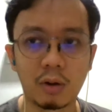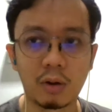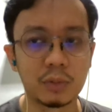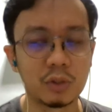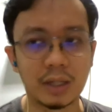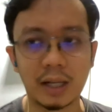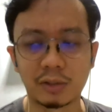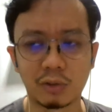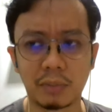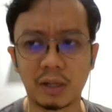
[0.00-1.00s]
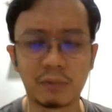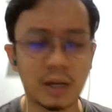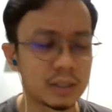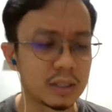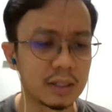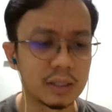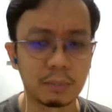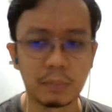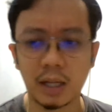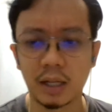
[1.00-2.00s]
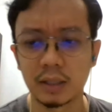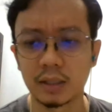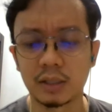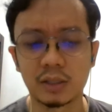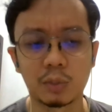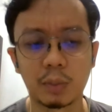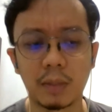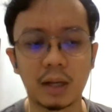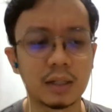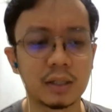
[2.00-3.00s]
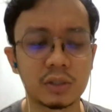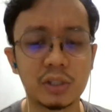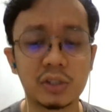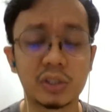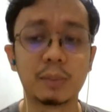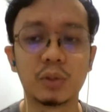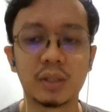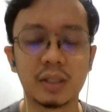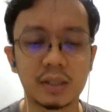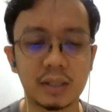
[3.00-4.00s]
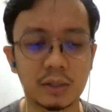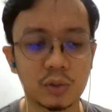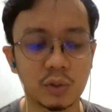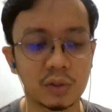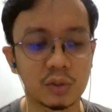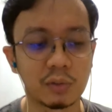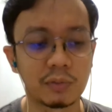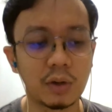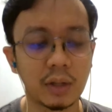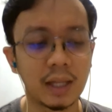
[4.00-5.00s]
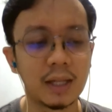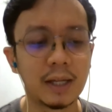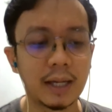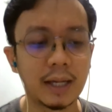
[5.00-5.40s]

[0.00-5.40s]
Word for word: from the likes of manufacturers, suppliers, supermarkets, distributors, and so on and so forth.